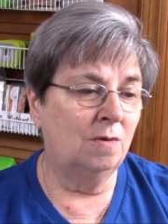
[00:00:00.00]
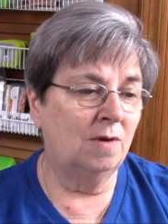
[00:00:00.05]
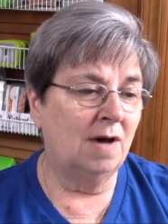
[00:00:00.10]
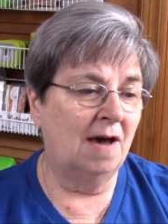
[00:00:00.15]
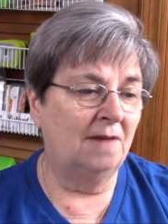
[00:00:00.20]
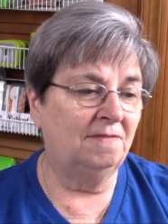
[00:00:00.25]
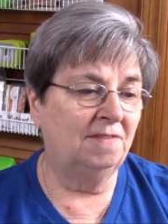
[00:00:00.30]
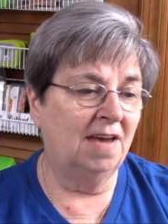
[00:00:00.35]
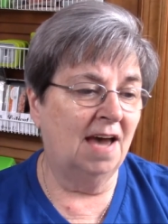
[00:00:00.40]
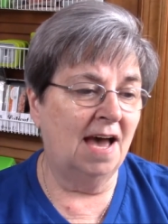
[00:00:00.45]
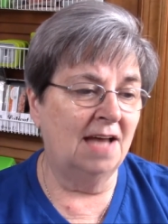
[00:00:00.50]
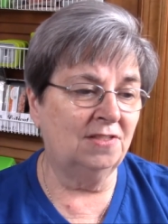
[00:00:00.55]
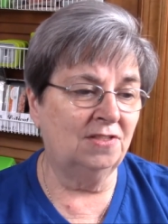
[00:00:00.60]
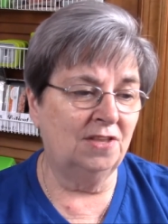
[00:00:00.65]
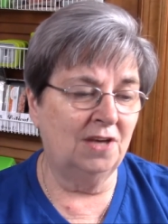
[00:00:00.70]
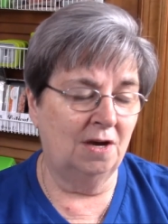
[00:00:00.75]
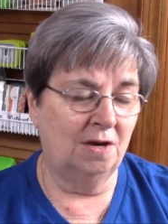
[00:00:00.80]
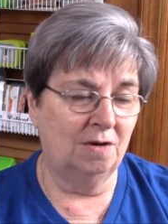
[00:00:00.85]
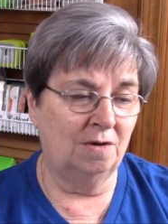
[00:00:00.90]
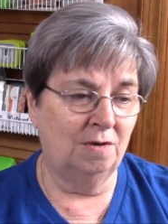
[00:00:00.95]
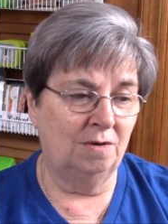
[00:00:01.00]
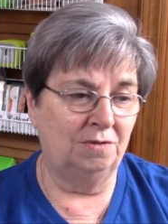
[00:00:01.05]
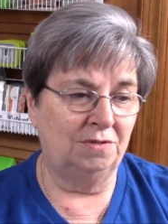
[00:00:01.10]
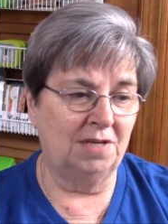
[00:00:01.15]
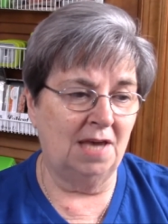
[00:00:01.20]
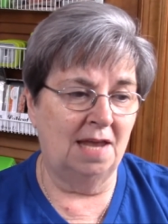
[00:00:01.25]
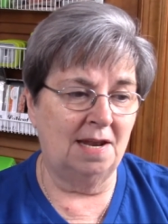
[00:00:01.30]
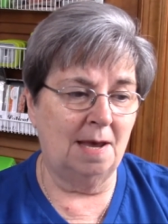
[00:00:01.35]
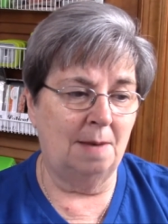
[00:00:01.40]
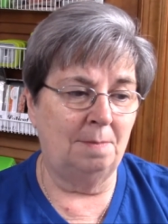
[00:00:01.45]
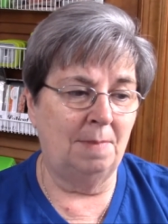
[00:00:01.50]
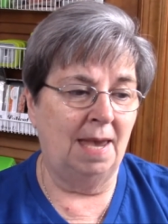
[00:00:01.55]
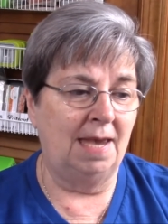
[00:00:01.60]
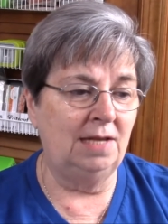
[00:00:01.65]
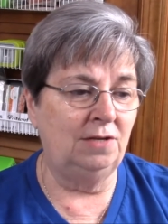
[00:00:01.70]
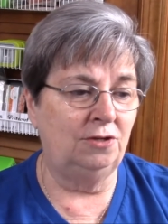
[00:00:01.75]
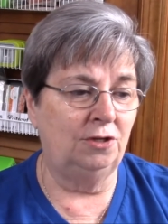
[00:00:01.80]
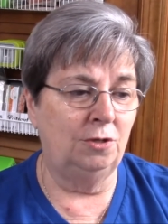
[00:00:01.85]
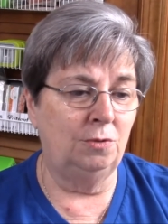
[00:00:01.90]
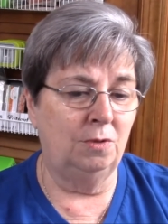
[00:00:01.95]
I've got those and I may
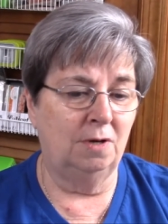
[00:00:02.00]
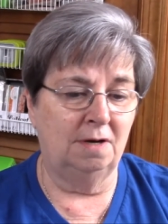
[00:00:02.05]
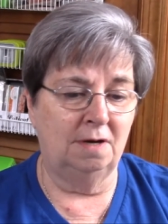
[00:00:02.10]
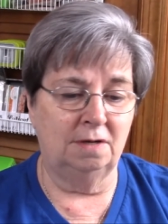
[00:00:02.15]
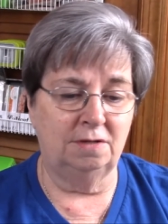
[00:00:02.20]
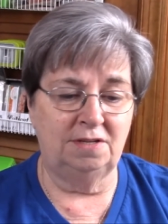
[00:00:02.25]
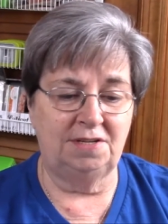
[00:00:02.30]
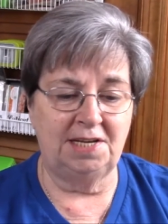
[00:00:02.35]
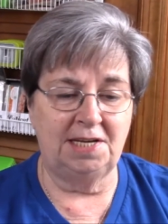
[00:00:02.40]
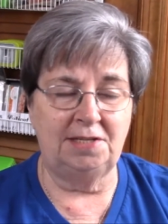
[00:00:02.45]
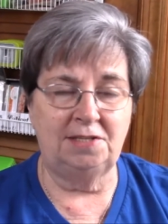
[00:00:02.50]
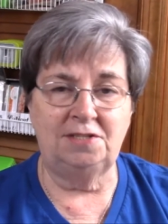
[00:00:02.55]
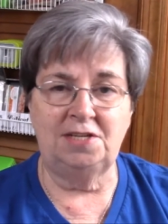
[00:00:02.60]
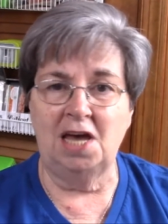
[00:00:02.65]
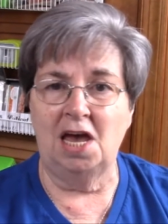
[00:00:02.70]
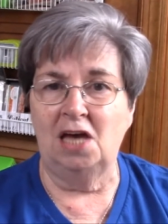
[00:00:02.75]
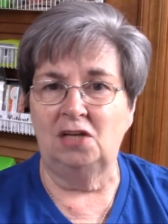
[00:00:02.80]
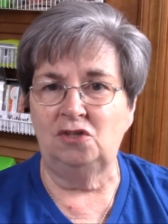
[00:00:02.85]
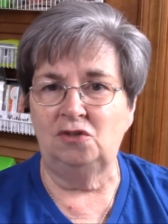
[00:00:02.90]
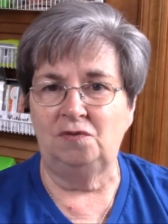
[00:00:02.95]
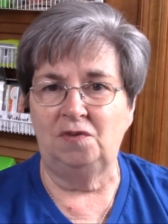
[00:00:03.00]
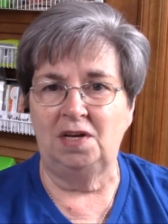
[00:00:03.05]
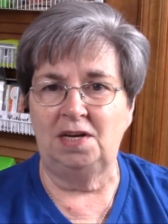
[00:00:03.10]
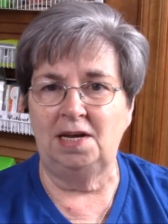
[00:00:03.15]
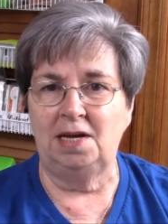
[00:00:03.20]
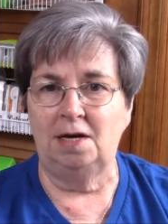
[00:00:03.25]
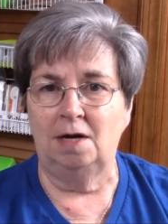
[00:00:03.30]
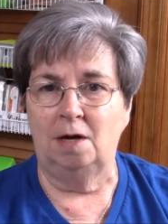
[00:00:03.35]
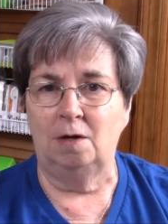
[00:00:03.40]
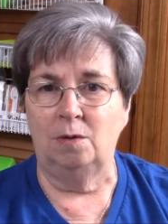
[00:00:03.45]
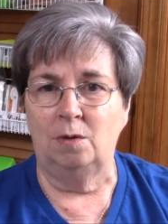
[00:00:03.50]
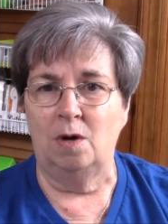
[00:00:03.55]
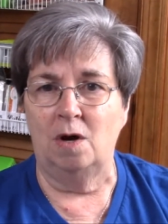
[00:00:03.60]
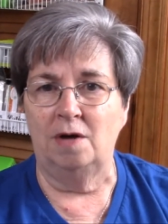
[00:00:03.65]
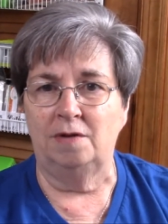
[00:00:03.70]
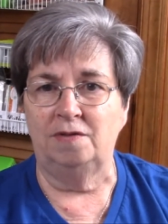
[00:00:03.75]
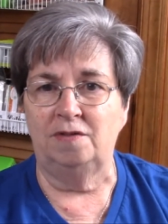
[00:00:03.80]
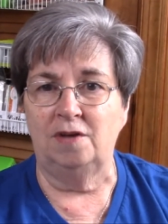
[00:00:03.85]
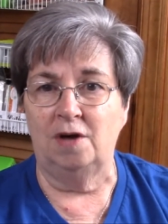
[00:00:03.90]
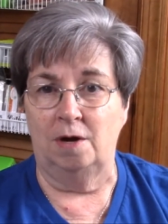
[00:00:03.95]
do a D-Stash video
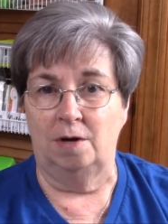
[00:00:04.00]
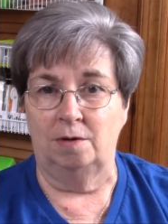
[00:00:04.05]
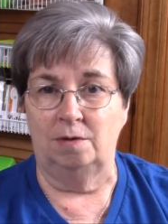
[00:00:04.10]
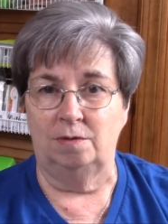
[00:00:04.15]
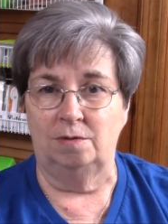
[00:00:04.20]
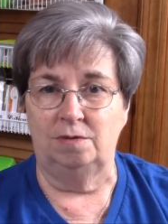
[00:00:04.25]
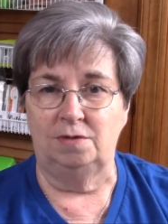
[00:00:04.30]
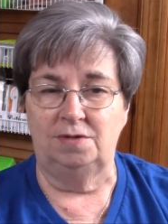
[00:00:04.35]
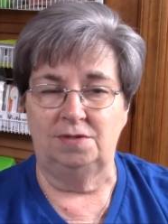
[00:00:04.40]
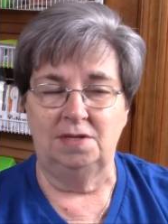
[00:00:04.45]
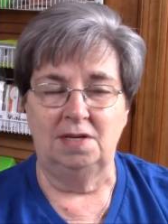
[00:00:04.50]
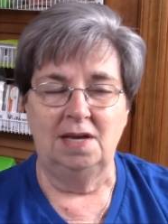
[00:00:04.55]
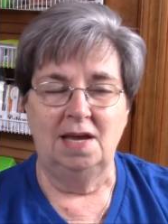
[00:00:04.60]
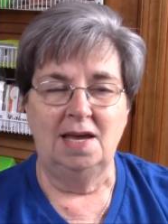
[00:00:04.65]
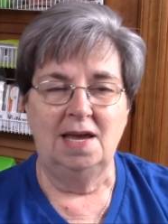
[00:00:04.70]
on those.